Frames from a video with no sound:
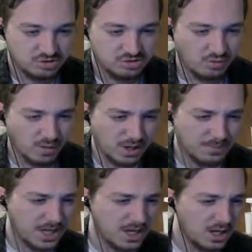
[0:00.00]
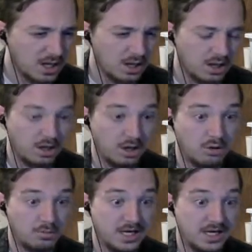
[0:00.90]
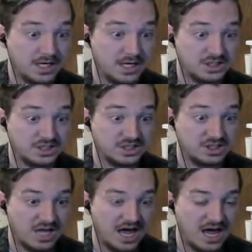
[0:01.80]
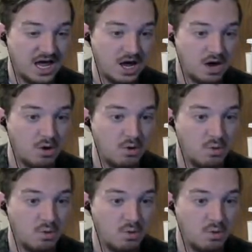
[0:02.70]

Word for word: Geronimo! Oh my gosh, this should... Ow!